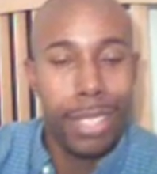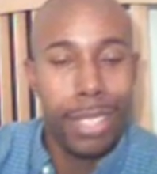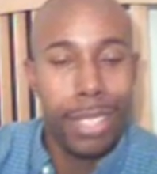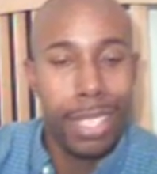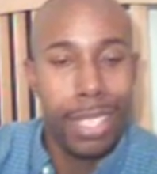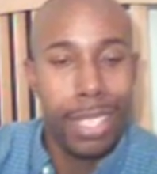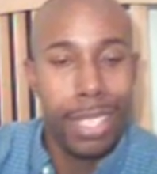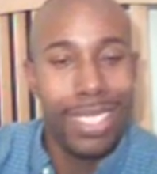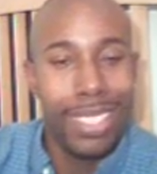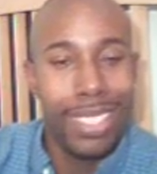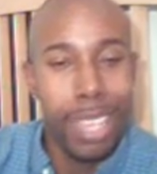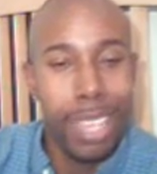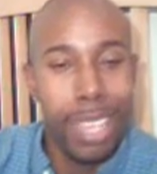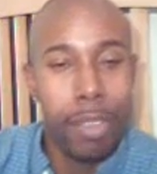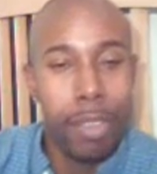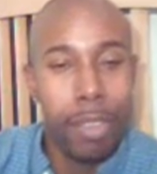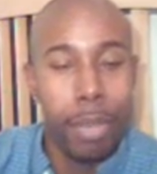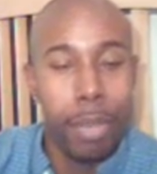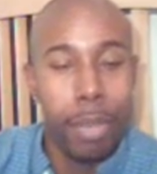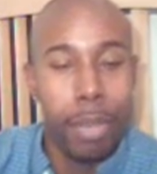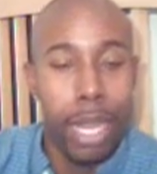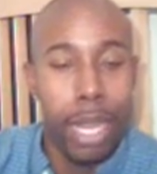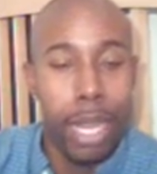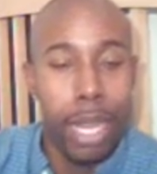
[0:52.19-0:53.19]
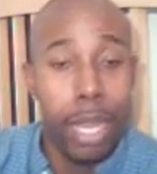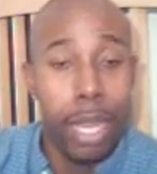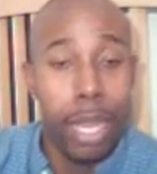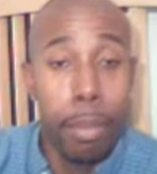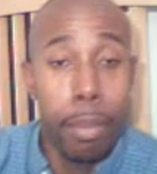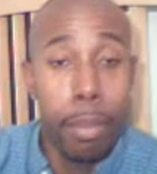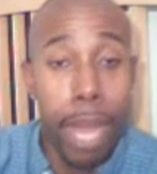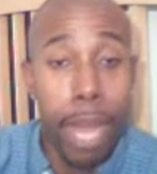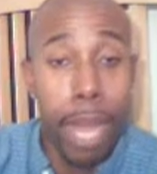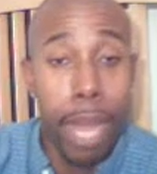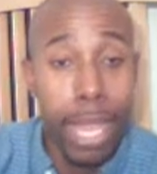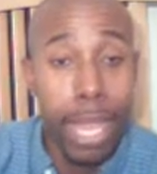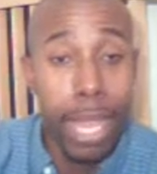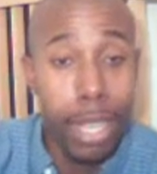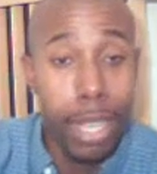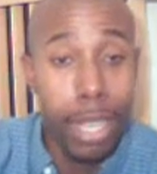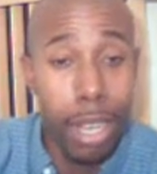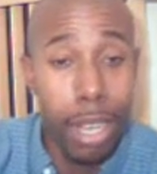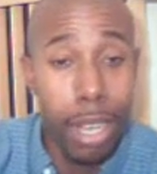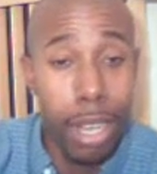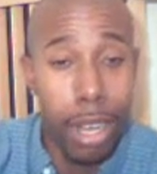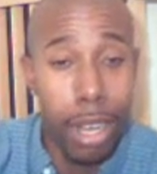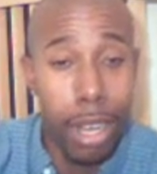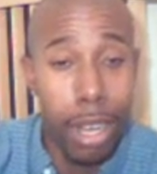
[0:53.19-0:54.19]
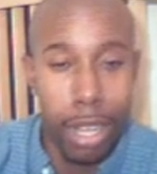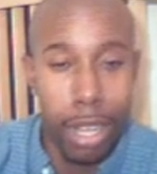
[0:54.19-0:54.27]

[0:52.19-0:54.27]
Save your money. Buy a car.